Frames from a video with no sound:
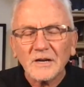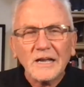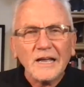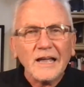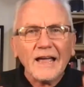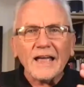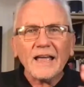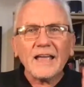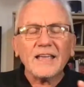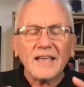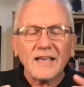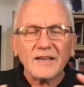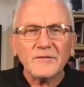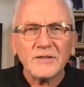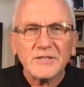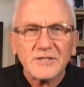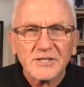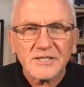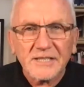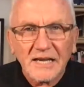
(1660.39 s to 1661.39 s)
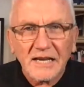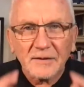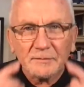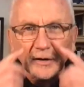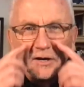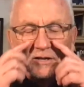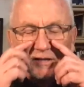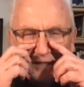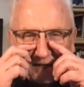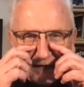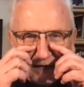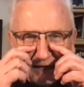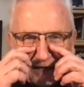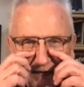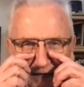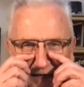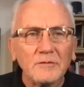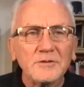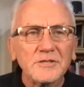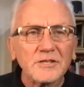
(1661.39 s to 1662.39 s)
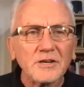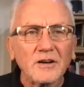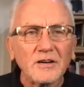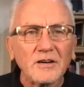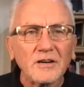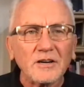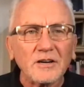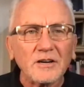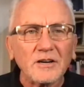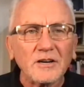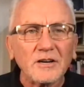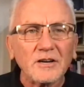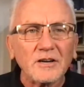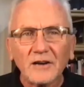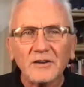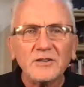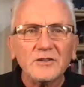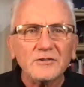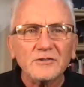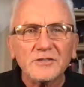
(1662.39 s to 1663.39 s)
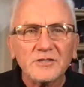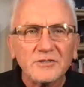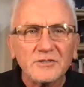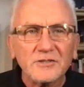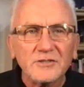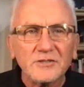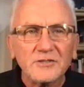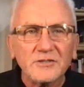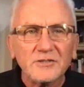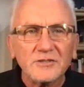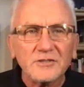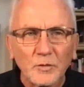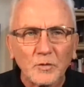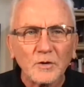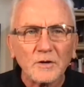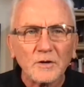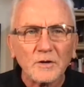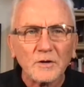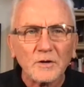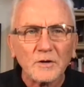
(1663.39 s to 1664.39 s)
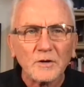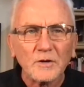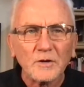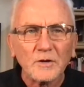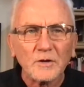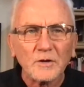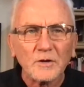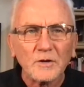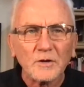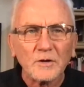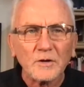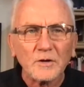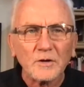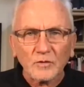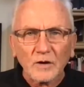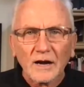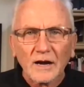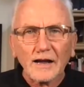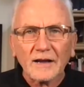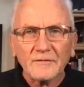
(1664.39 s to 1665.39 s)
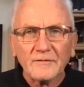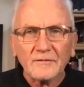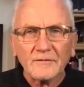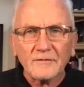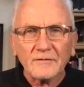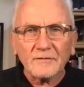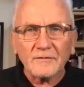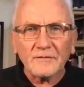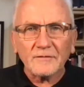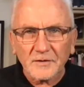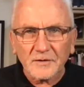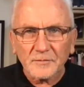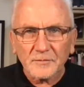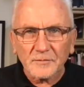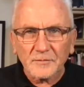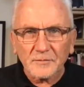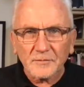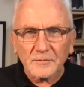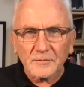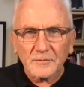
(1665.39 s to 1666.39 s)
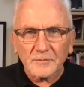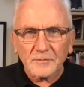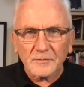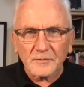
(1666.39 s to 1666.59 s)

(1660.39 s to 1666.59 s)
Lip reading: Hey, if you just came on late, I was talking about how to use your dashboard to drive your profitability.